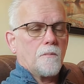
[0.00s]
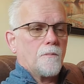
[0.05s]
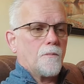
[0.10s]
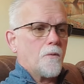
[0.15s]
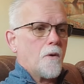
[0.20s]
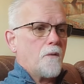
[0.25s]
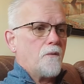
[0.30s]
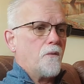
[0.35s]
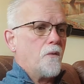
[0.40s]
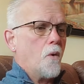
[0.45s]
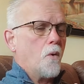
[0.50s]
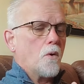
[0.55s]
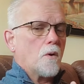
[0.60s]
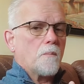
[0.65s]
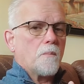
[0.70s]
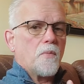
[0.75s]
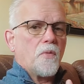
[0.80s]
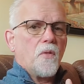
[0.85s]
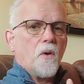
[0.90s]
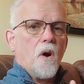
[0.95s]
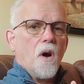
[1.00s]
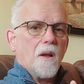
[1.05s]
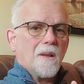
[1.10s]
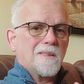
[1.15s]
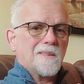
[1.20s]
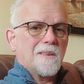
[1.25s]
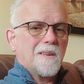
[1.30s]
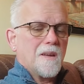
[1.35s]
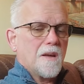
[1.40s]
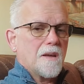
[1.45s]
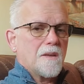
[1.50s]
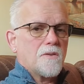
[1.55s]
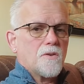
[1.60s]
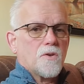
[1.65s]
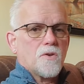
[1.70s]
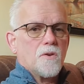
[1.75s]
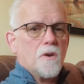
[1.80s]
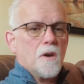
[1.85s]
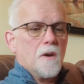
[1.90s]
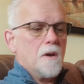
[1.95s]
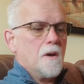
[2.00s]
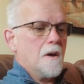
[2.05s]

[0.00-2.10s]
Reformed thought teach,